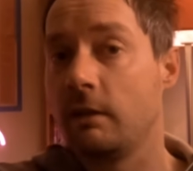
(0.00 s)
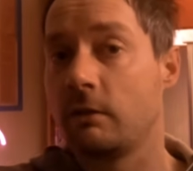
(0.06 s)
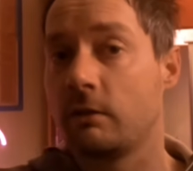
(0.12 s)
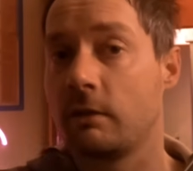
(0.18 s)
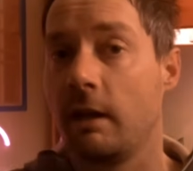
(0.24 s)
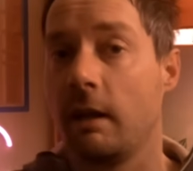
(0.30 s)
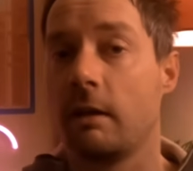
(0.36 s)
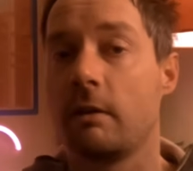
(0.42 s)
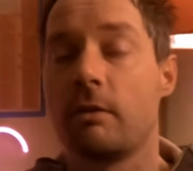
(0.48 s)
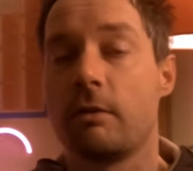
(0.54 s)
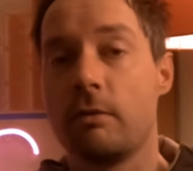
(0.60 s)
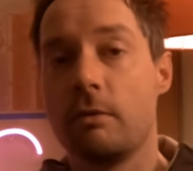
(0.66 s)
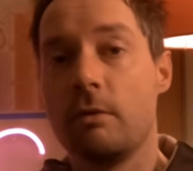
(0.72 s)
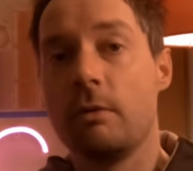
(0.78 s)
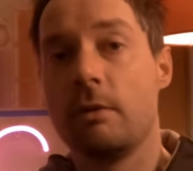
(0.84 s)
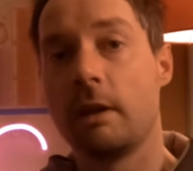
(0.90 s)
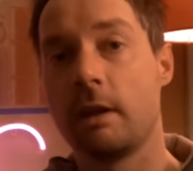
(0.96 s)
trek
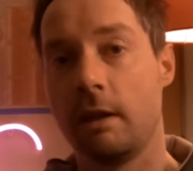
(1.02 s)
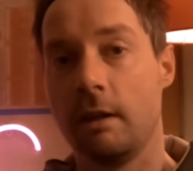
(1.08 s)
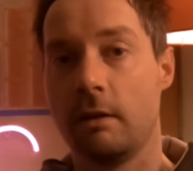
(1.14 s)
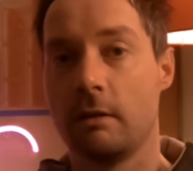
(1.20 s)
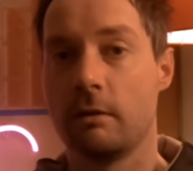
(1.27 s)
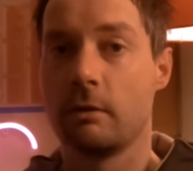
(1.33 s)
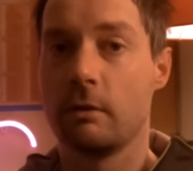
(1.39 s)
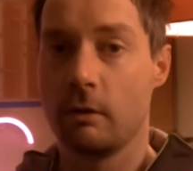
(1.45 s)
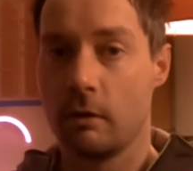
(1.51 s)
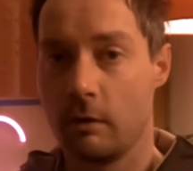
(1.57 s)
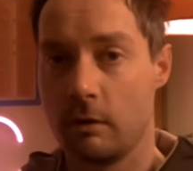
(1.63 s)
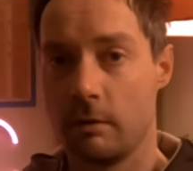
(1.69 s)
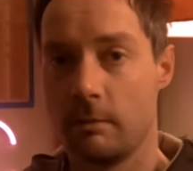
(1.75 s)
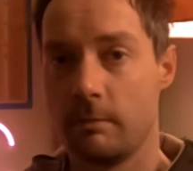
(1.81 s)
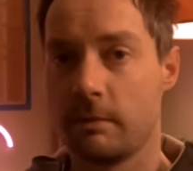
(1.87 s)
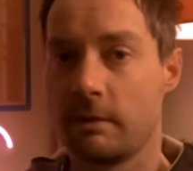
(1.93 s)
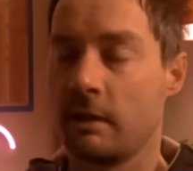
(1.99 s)
through the
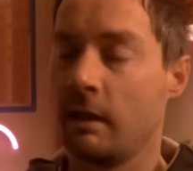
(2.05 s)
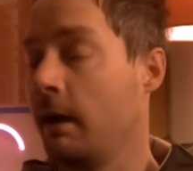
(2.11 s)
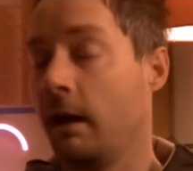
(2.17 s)
Cairngorms.